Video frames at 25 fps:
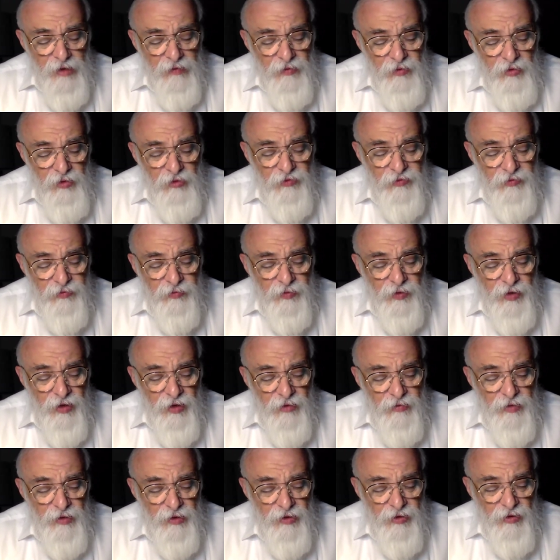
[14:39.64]
Even
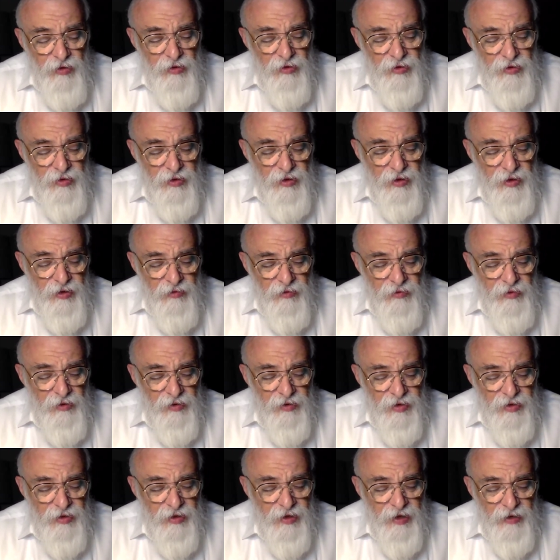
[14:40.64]

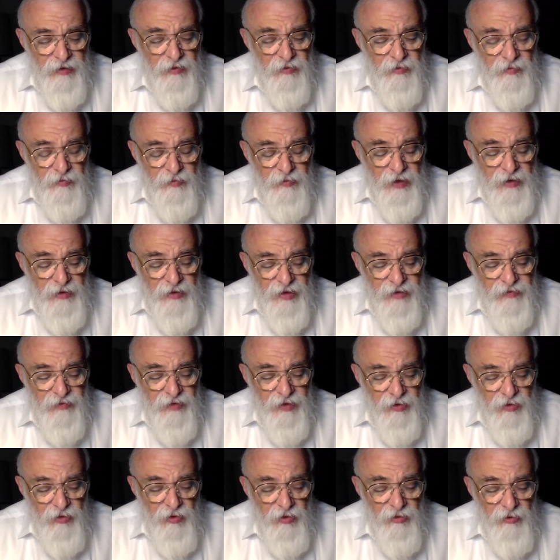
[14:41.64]
understand matzav
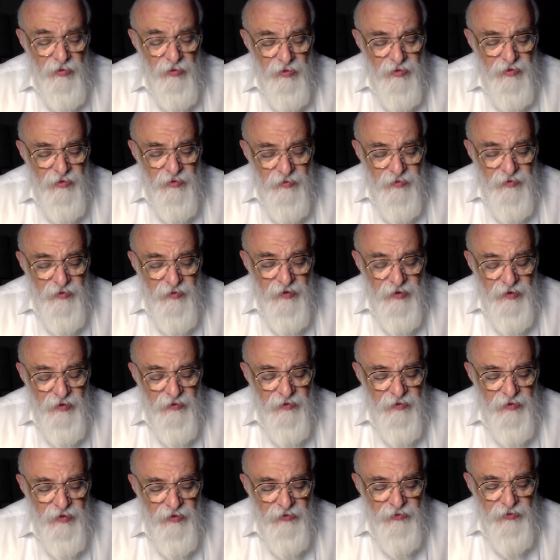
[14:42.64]
agolos and
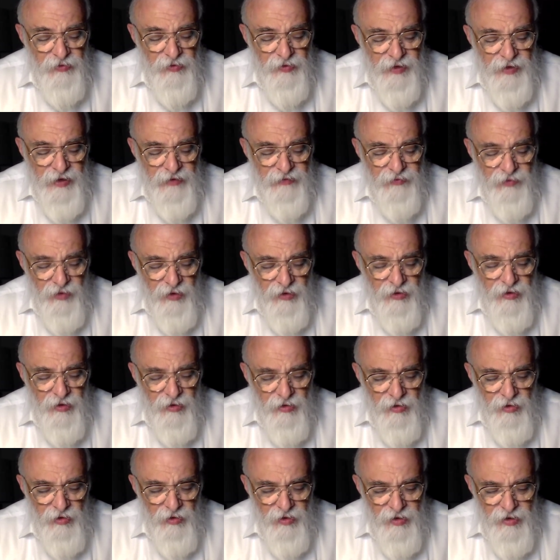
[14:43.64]
therefore the
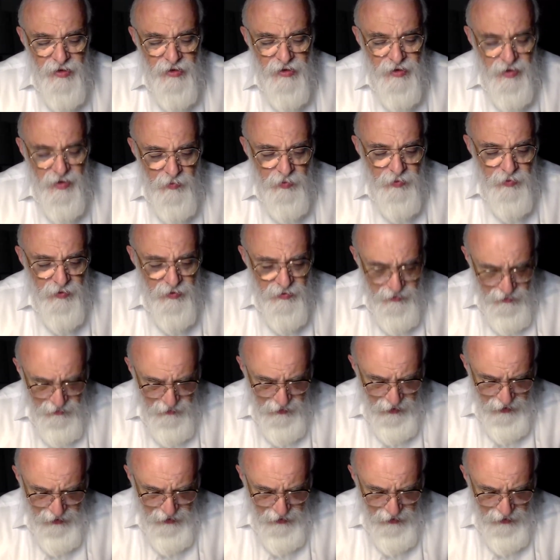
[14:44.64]
avoiding golos deeper.